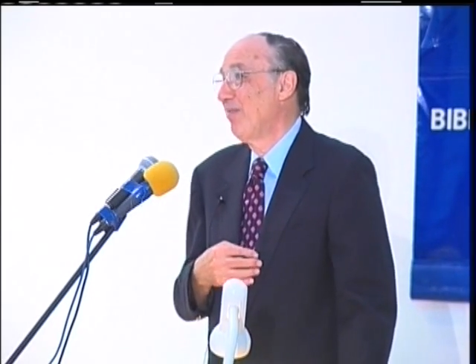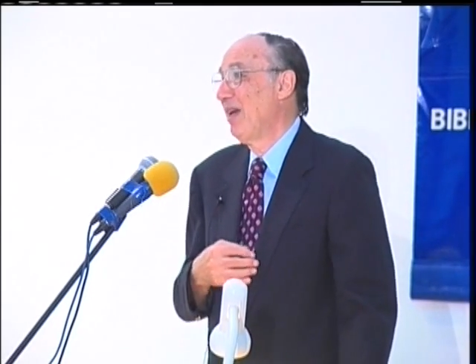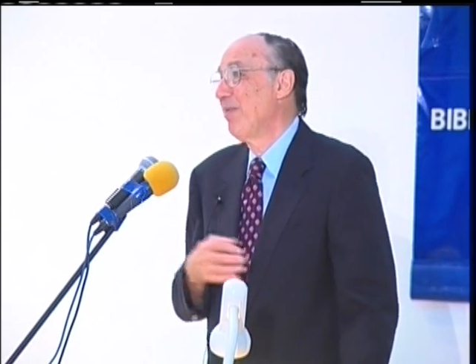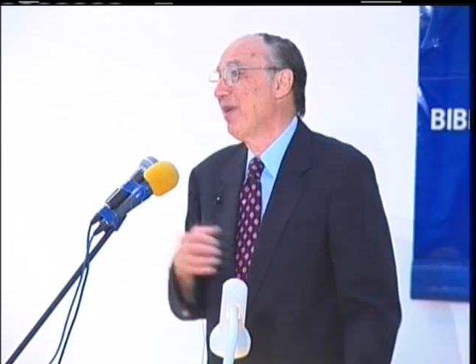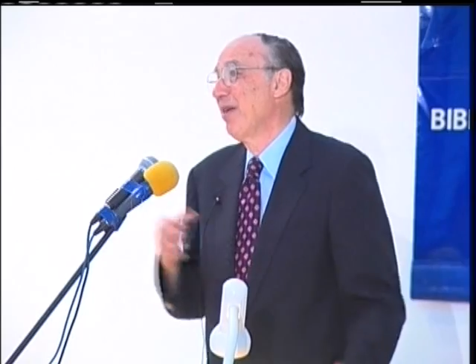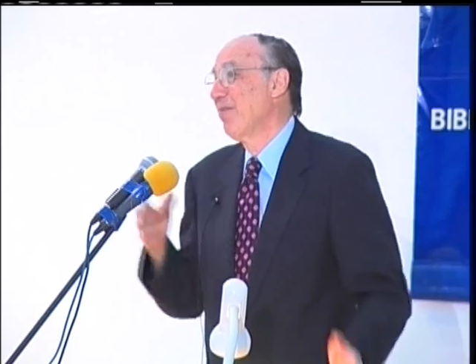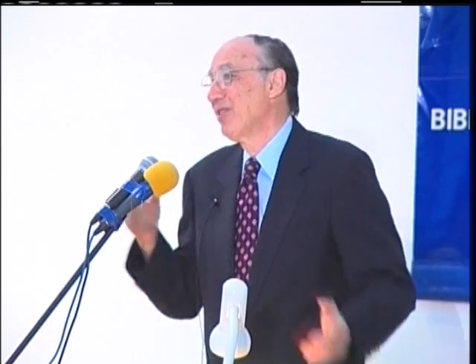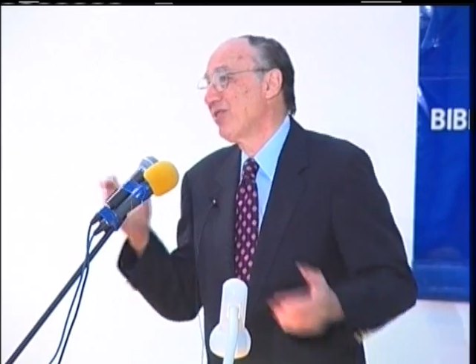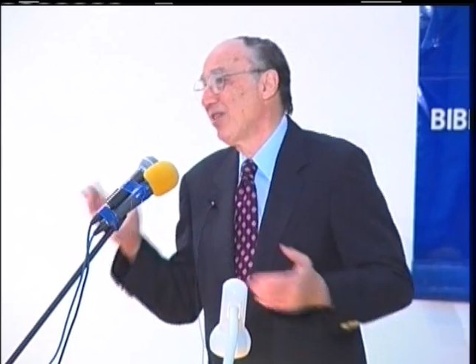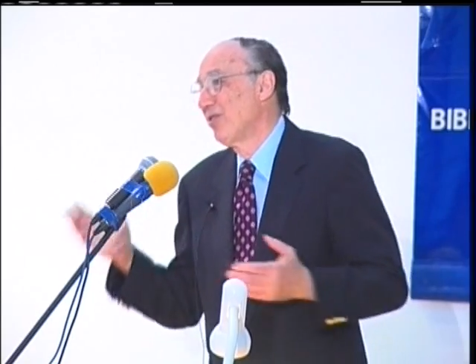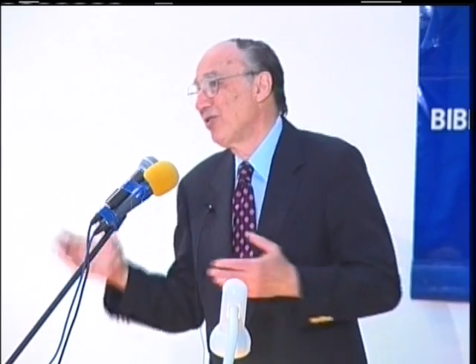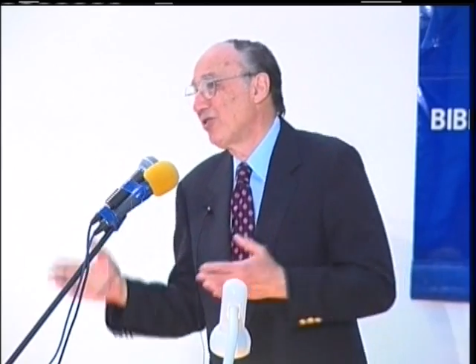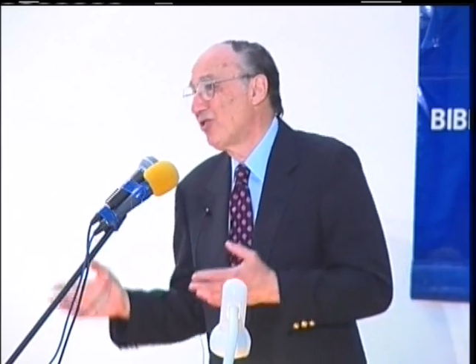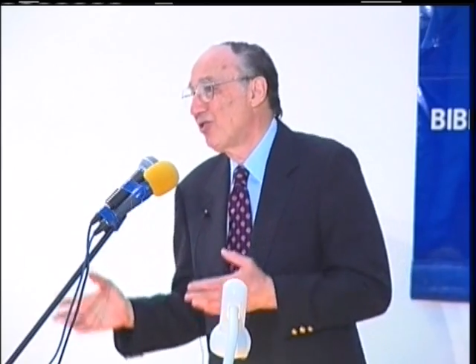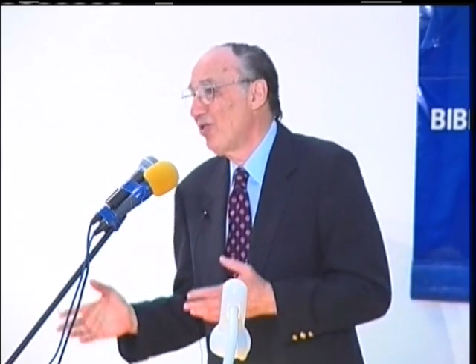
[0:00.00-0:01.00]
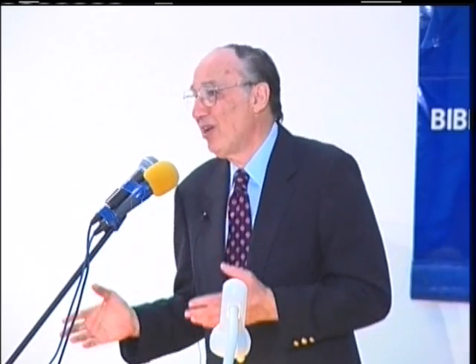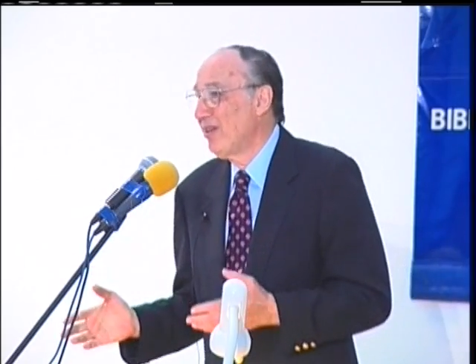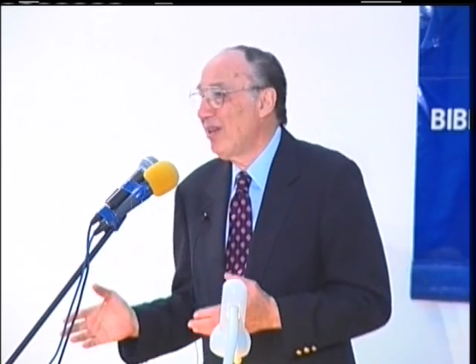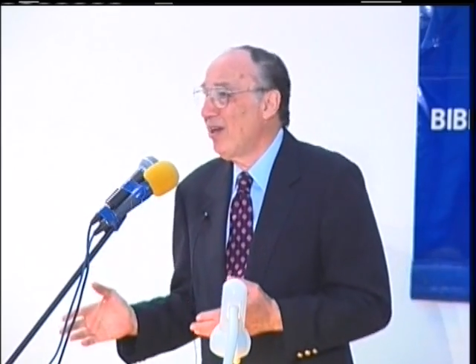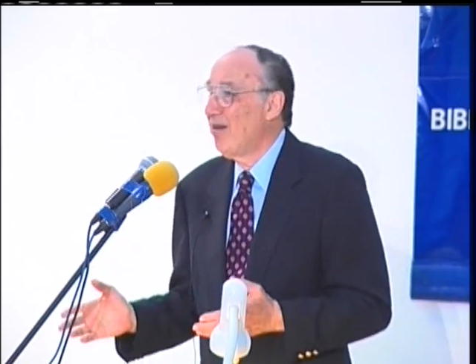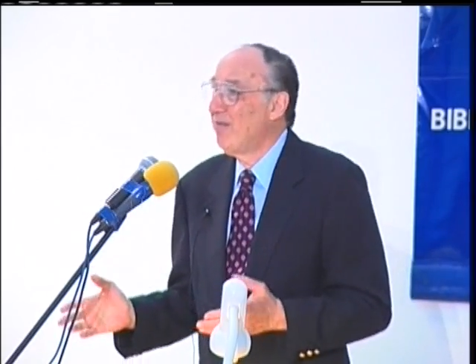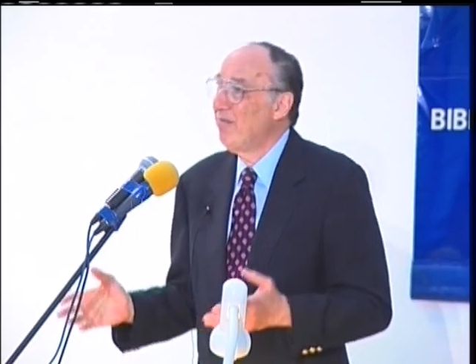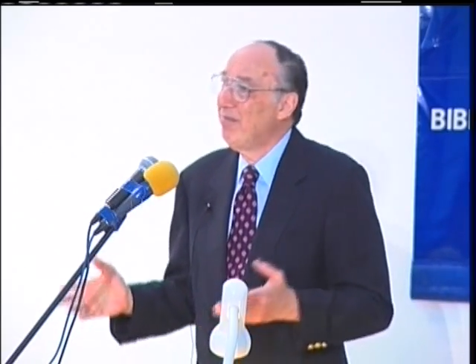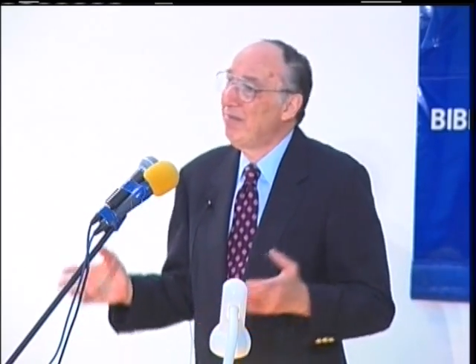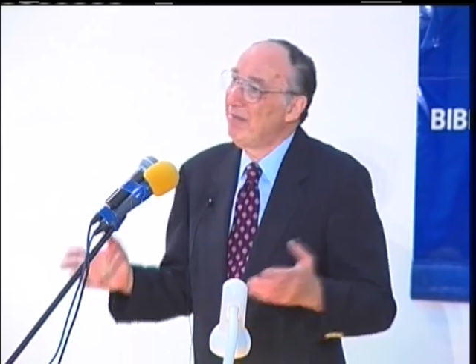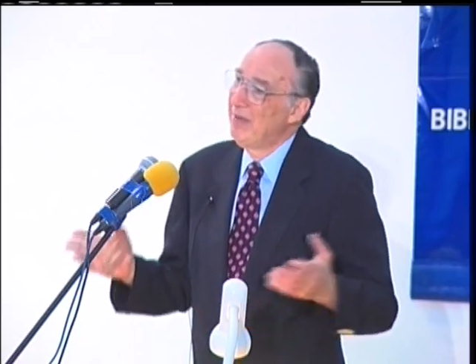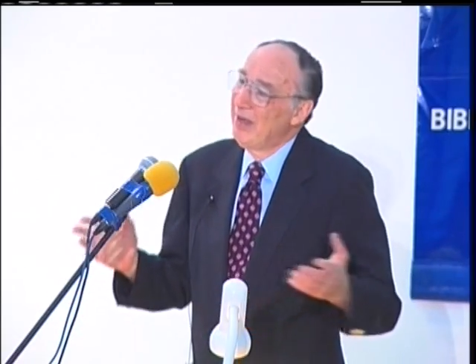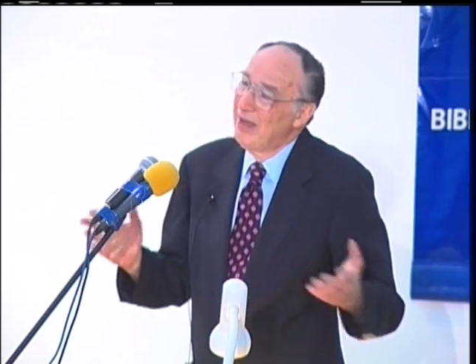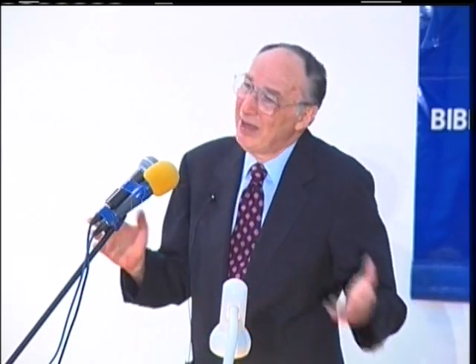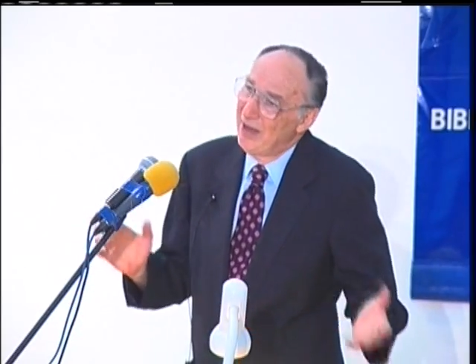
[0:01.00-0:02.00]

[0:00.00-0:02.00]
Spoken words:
Maybe I misunderstood them.